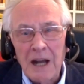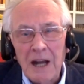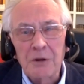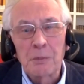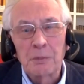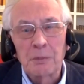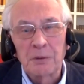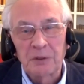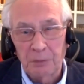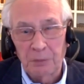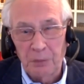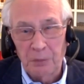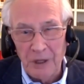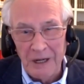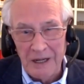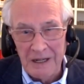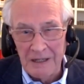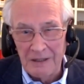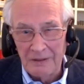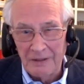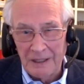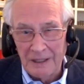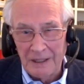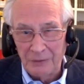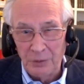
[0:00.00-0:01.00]
Spring
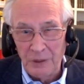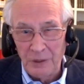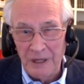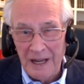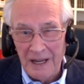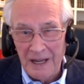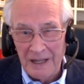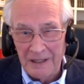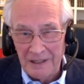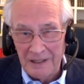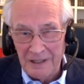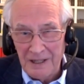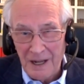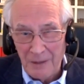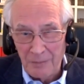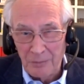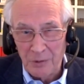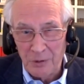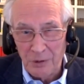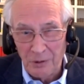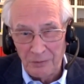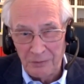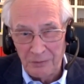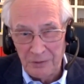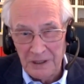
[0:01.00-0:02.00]
that we had a number
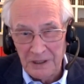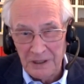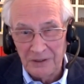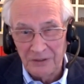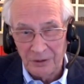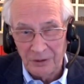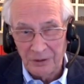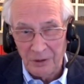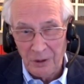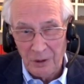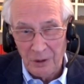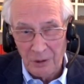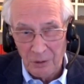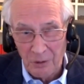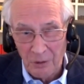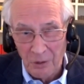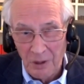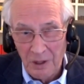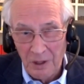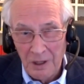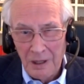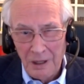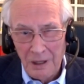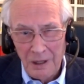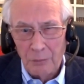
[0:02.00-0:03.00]
of years ago,
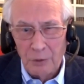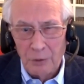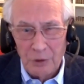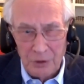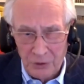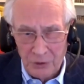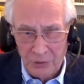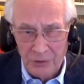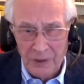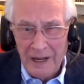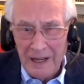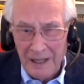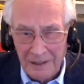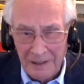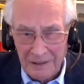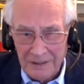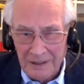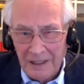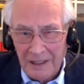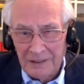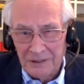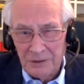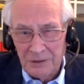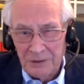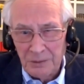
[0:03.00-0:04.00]
which failed
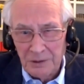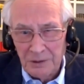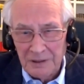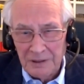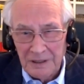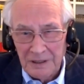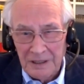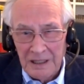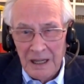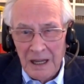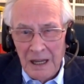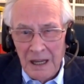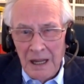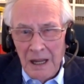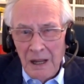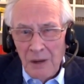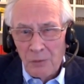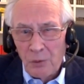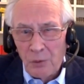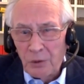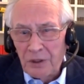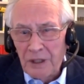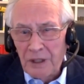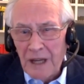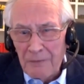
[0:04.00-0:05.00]
ultimately,
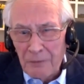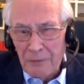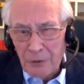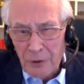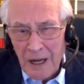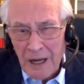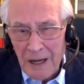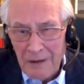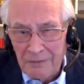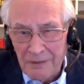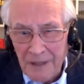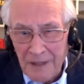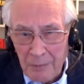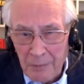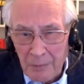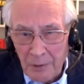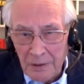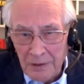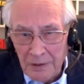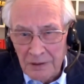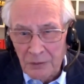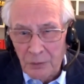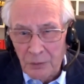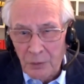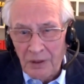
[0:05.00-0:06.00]
would never have
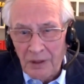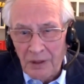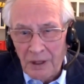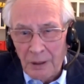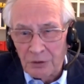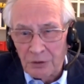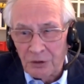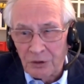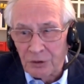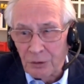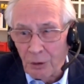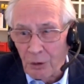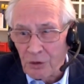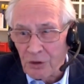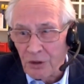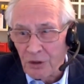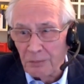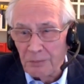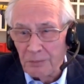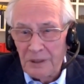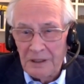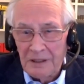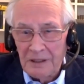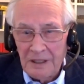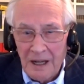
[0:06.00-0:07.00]
happened without social
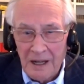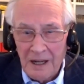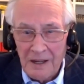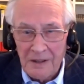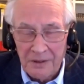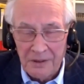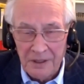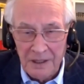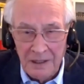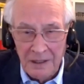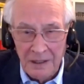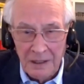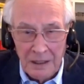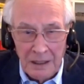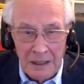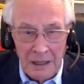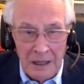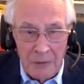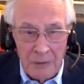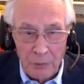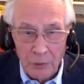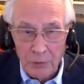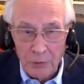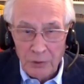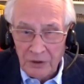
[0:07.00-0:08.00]
media. I think
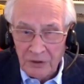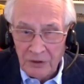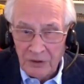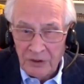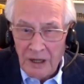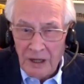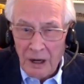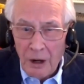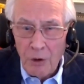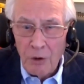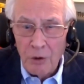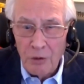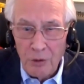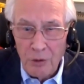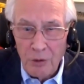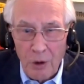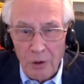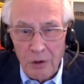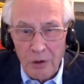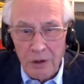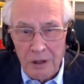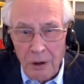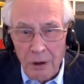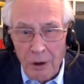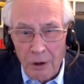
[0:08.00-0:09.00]
what is now
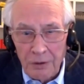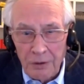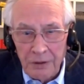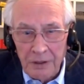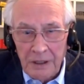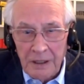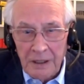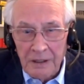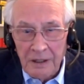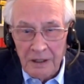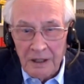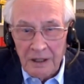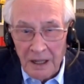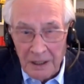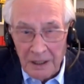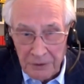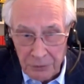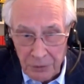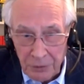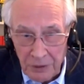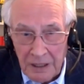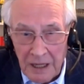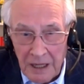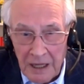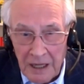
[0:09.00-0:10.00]
going on in a
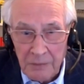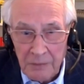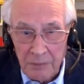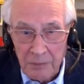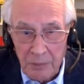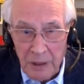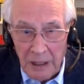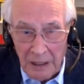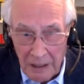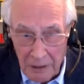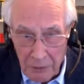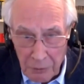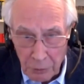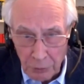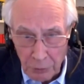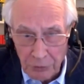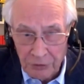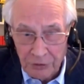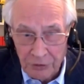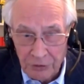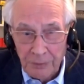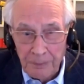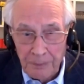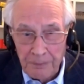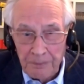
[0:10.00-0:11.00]
country like
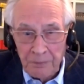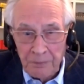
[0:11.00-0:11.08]
Belarus